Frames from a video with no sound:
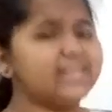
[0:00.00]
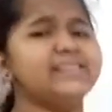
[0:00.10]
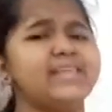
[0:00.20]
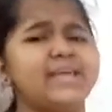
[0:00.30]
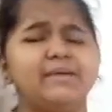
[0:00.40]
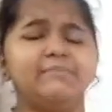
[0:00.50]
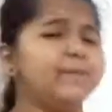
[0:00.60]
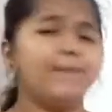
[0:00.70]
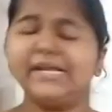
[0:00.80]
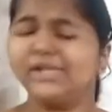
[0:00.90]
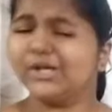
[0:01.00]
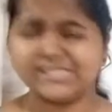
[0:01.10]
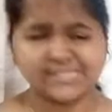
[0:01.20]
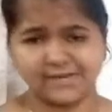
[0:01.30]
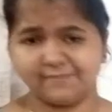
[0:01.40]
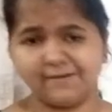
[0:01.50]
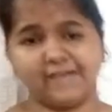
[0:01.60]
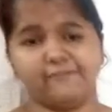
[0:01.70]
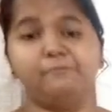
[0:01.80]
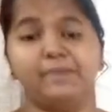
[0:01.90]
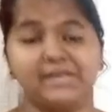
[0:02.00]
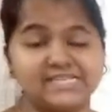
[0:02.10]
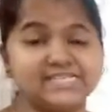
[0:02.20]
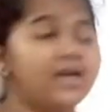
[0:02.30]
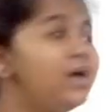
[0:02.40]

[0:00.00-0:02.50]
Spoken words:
they might not survive, because,